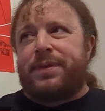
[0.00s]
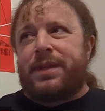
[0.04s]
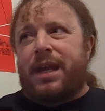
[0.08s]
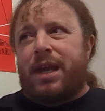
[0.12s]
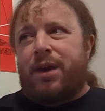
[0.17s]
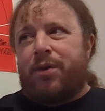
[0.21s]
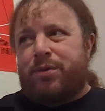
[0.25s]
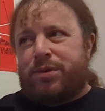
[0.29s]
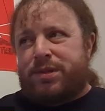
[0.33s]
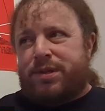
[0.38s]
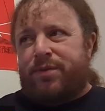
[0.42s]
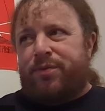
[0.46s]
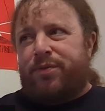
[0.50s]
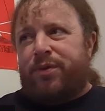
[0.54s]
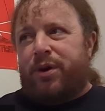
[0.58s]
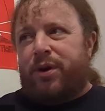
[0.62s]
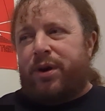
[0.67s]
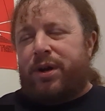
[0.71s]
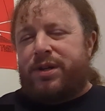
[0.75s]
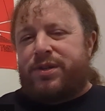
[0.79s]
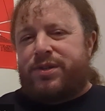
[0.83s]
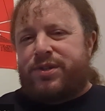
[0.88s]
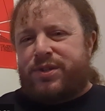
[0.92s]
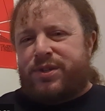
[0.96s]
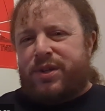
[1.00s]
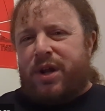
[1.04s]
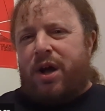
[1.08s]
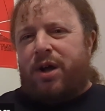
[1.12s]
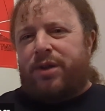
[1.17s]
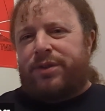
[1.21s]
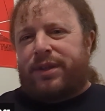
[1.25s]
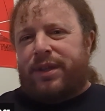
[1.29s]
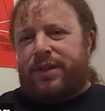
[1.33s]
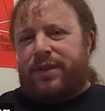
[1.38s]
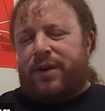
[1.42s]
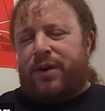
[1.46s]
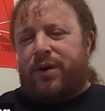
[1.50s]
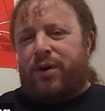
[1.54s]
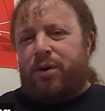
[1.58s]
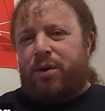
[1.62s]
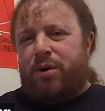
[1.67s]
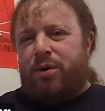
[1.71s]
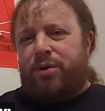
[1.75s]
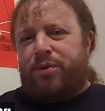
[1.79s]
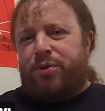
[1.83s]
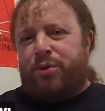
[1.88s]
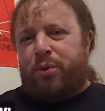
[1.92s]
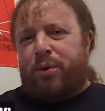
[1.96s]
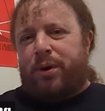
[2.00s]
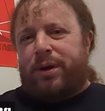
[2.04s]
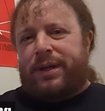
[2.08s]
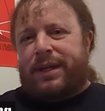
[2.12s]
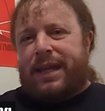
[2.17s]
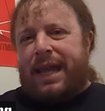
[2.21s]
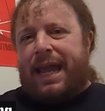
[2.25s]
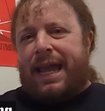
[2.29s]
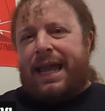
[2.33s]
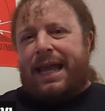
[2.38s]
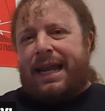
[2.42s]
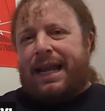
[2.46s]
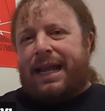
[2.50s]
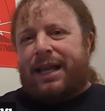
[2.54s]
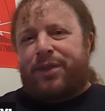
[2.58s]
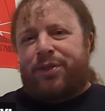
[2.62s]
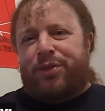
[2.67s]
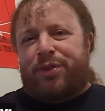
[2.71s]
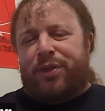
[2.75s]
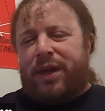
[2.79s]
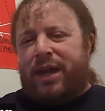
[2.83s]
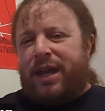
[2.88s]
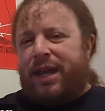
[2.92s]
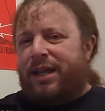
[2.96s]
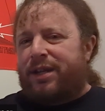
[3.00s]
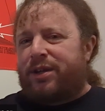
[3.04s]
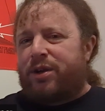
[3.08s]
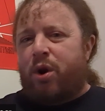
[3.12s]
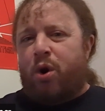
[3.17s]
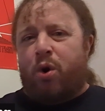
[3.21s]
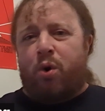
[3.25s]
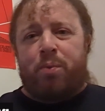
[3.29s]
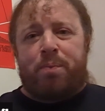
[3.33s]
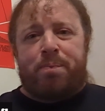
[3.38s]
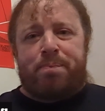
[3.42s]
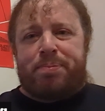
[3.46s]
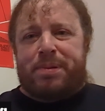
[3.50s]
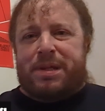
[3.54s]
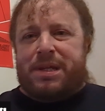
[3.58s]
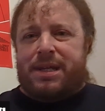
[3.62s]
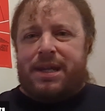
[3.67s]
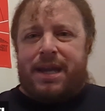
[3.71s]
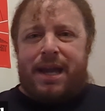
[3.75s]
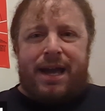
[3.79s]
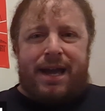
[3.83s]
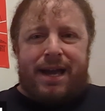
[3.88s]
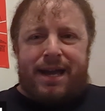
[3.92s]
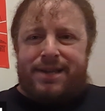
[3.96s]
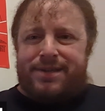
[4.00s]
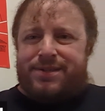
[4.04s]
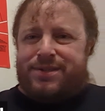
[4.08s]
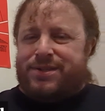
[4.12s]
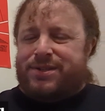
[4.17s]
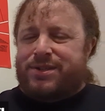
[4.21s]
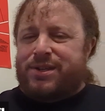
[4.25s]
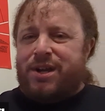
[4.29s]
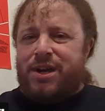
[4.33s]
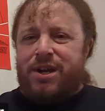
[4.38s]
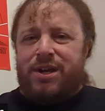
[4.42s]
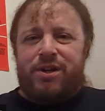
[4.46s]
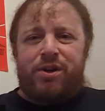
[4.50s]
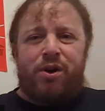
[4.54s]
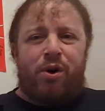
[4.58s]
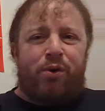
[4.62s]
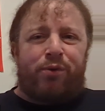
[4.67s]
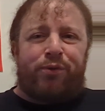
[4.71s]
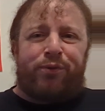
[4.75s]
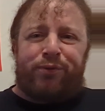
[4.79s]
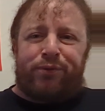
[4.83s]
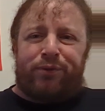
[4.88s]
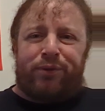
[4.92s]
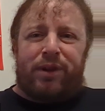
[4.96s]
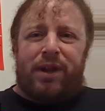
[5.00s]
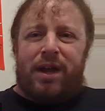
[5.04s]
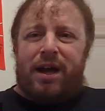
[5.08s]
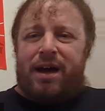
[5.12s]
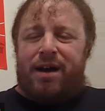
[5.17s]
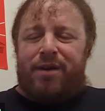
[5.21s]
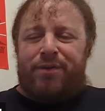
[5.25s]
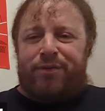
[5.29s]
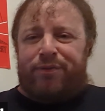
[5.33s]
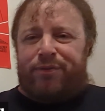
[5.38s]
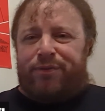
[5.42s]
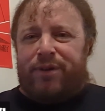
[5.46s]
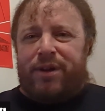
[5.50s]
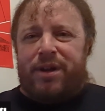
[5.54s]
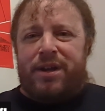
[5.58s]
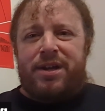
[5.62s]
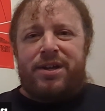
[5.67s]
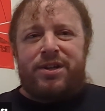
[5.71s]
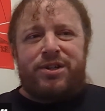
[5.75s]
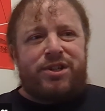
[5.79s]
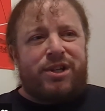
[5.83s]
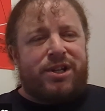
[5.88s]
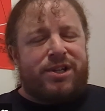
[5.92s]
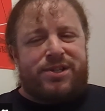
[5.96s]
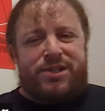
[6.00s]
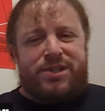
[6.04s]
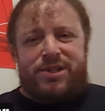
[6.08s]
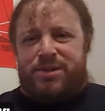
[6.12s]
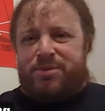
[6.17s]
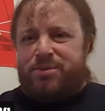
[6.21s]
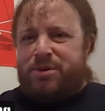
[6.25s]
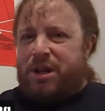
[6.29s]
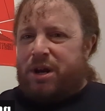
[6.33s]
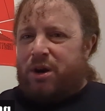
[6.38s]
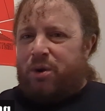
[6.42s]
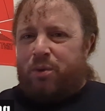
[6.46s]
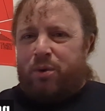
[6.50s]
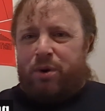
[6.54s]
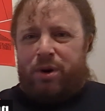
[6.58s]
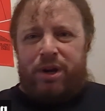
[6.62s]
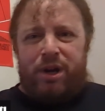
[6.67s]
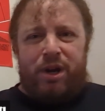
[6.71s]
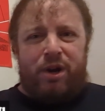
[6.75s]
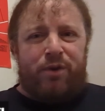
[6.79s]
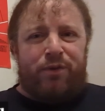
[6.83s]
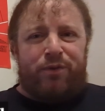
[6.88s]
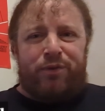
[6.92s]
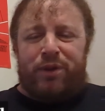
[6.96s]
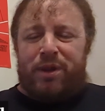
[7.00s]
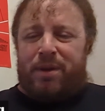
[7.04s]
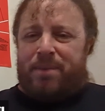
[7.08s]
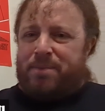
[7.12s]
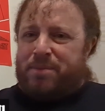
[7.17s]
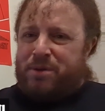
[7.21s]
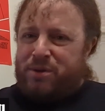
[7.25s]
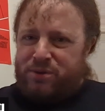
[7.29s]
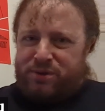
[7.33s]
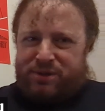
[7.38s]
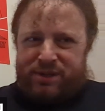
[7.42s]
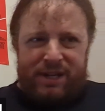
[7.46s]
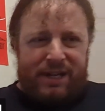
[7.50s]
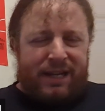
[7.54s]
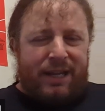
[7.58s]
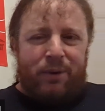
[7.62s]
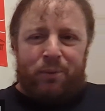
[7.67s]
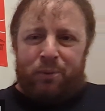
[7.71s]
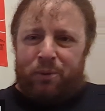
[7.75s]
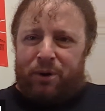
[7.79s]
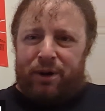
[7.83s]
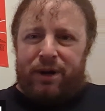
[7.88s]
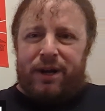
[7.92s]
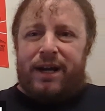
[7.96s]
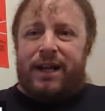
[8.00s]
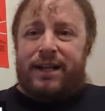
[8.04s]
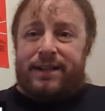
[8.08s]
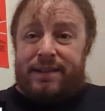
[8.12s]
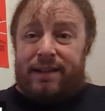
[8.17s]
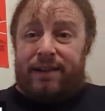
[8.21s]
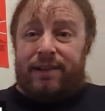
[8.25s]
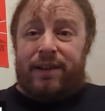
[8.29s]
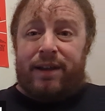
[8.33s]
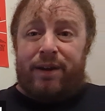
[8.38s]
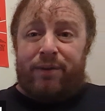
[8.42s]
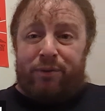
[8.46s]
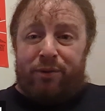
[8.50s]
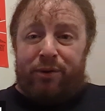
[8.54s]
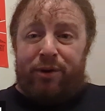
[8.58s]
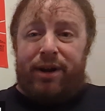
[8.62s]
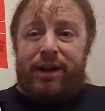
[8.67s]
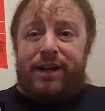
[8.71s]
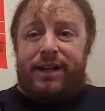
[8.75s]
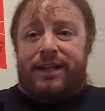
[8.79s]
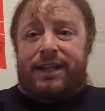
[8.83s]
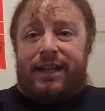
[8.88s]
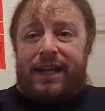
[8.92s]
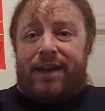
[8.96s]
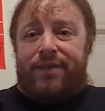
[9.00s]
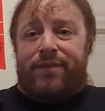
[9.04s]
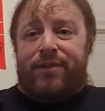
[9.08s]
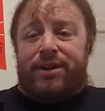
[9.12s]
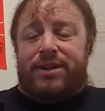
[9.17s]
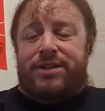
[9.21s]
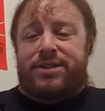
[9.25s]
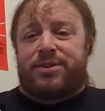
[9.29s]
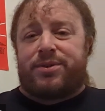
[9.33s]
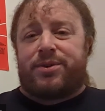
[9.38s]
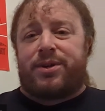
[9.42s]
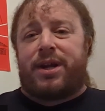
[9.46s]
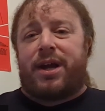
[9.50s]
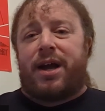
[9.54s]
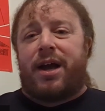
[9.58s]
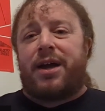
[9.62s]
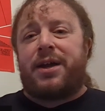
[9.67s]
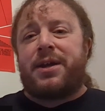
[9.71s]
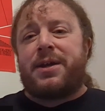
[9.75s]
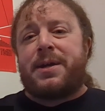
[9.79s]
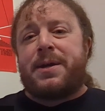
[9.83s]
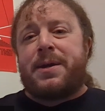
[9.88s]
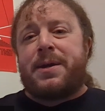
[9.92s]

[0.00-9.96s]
It was a very salt-of-the-earth, organic thing. No BS, no fluff. Just, you know, we're here for the music, and we're going to deliver it and give it to you. And